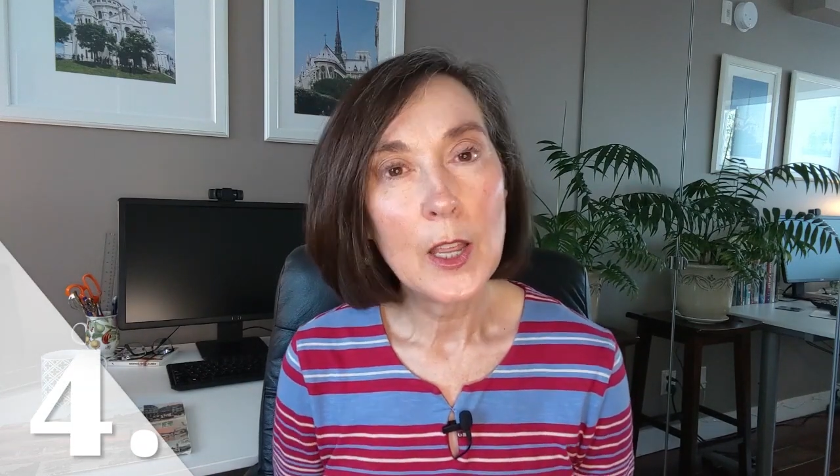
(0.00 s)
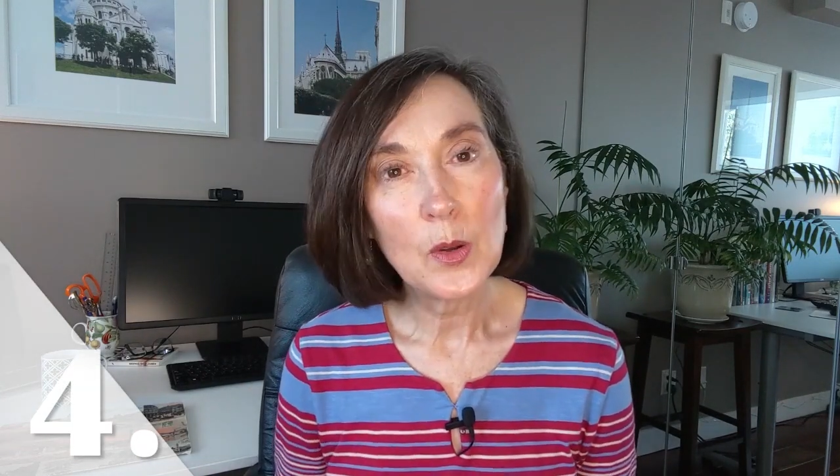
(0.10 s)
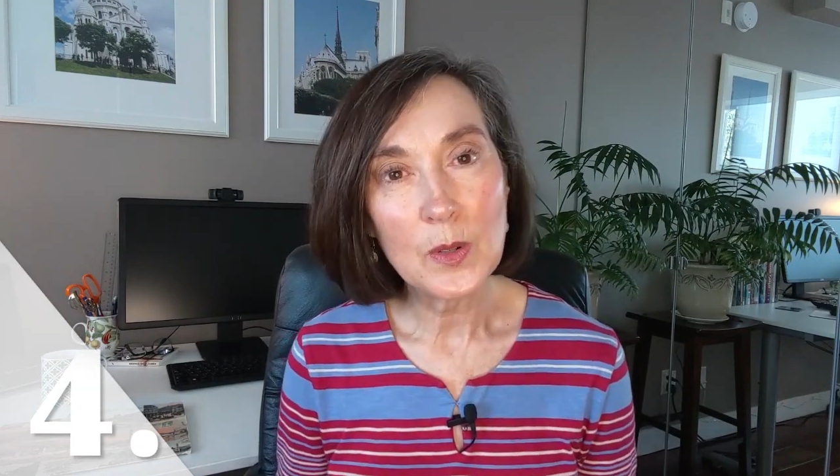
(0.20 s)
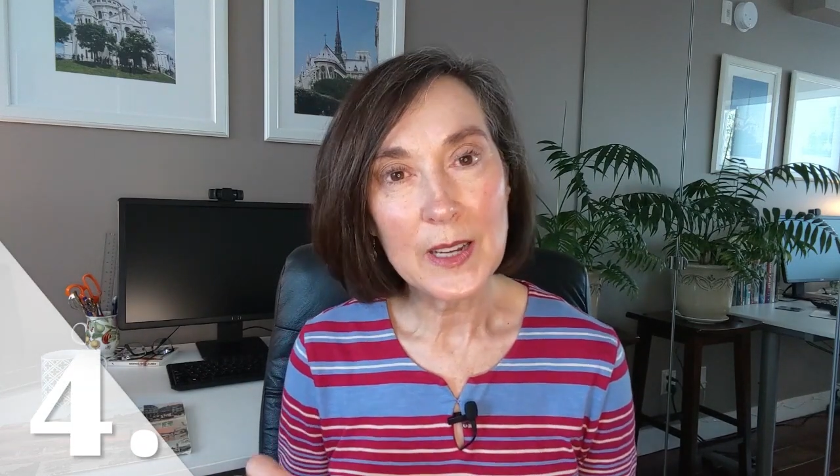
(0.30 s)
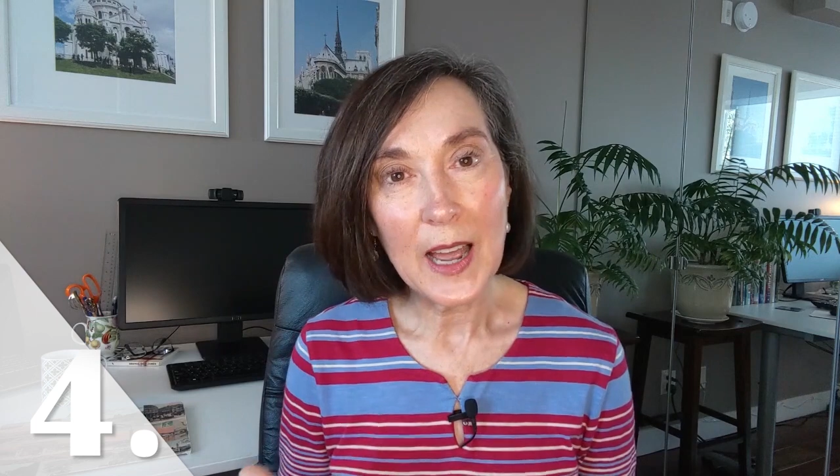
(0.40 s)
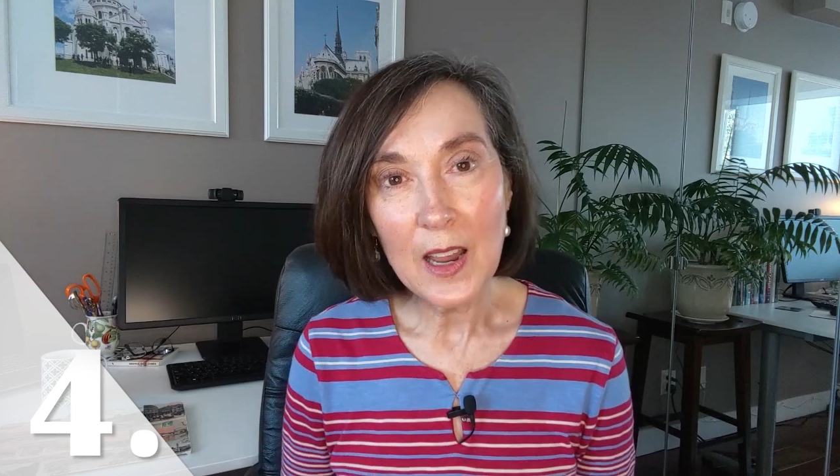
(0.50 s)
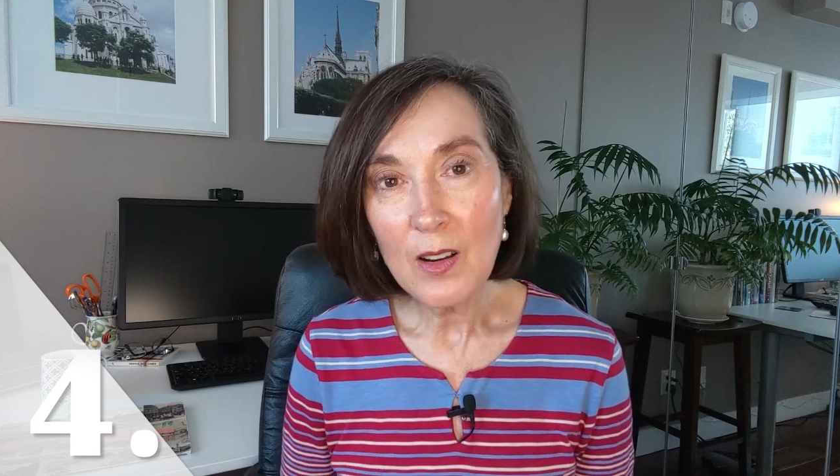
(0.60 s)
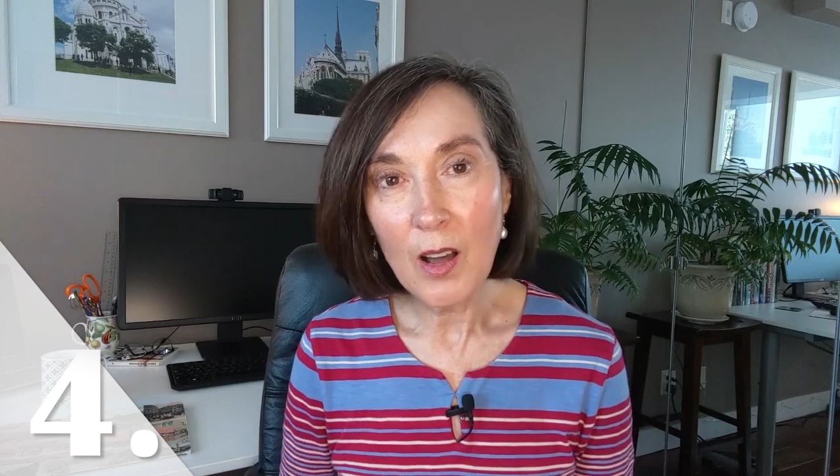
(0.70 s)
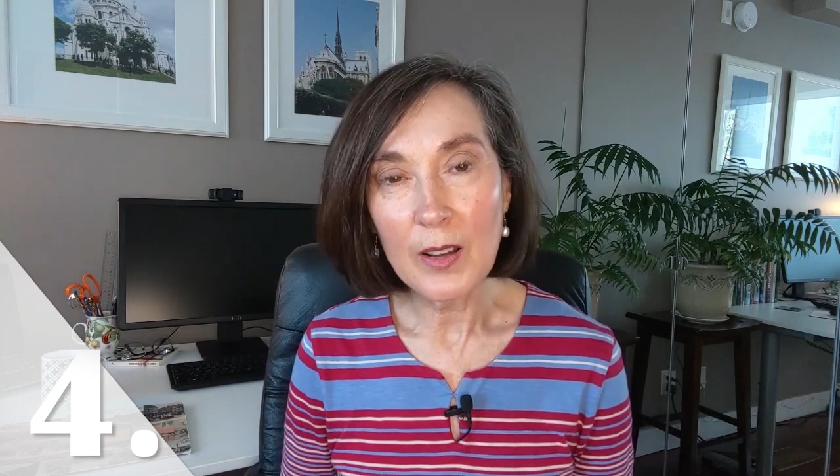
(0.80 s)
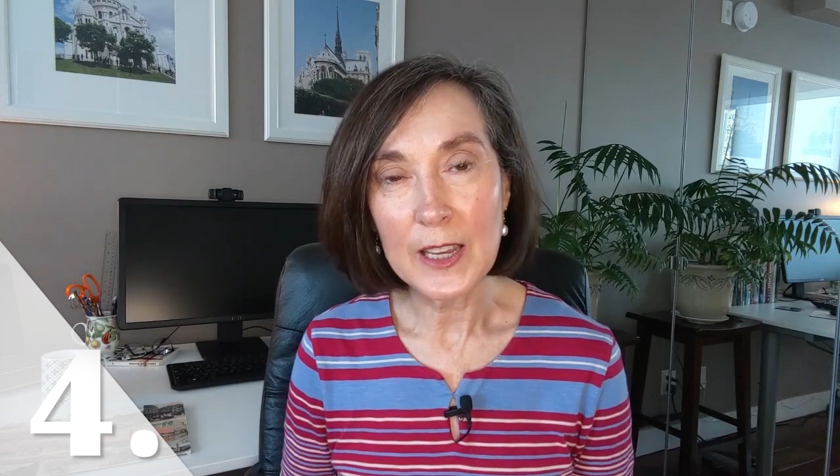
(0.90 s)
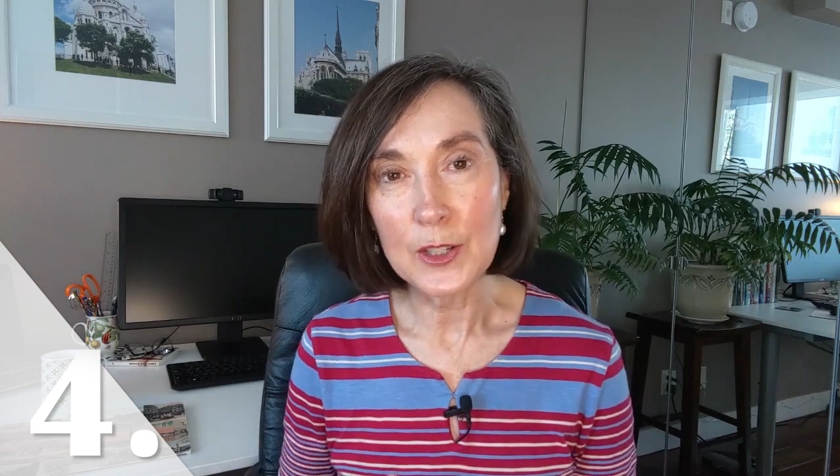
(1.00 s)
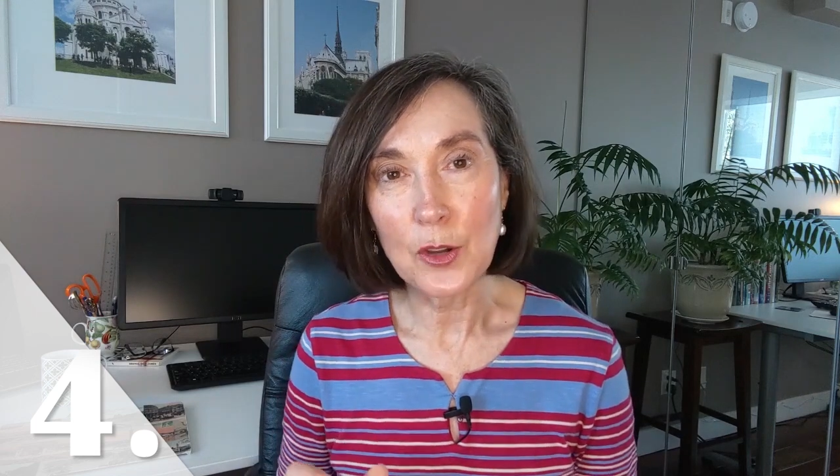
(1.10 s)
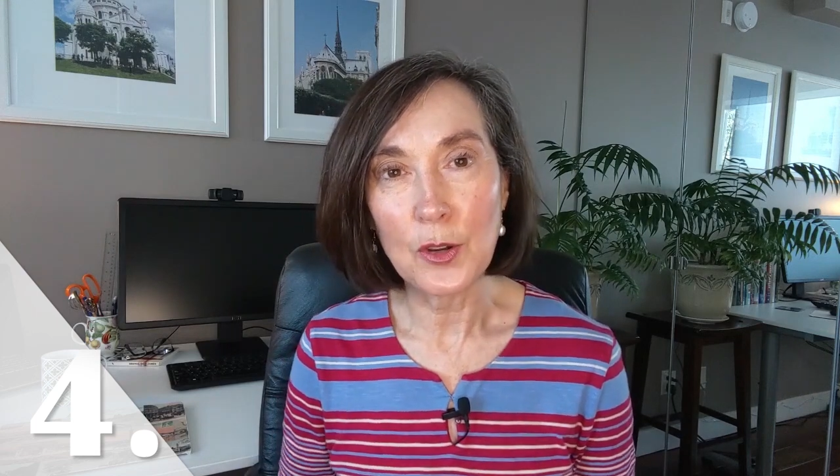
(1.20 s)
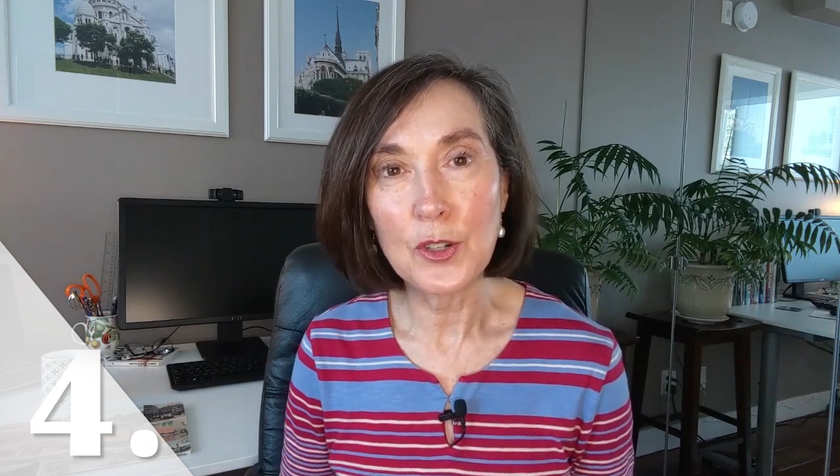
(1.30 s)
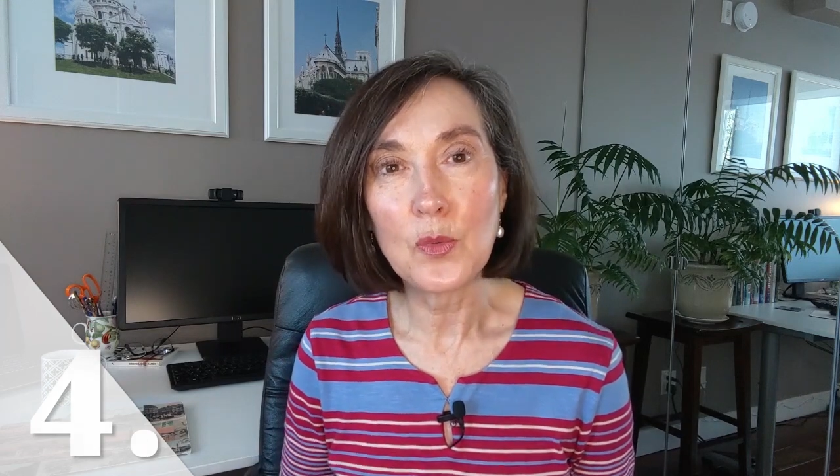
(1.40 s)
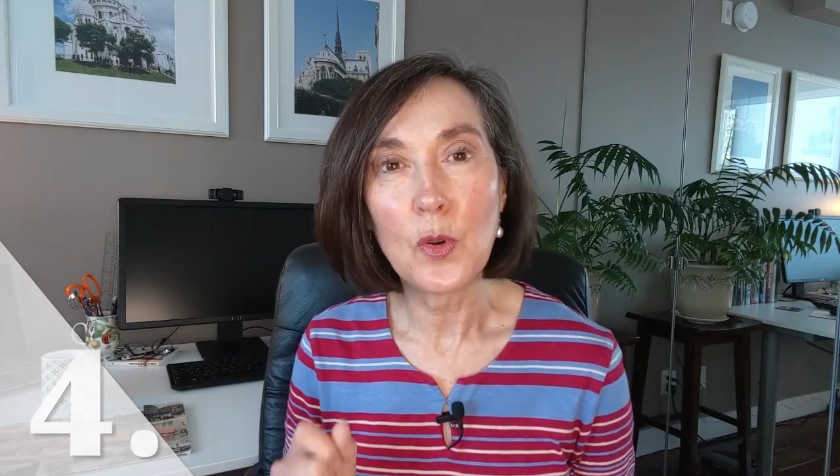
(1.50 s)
Your dialogue is going to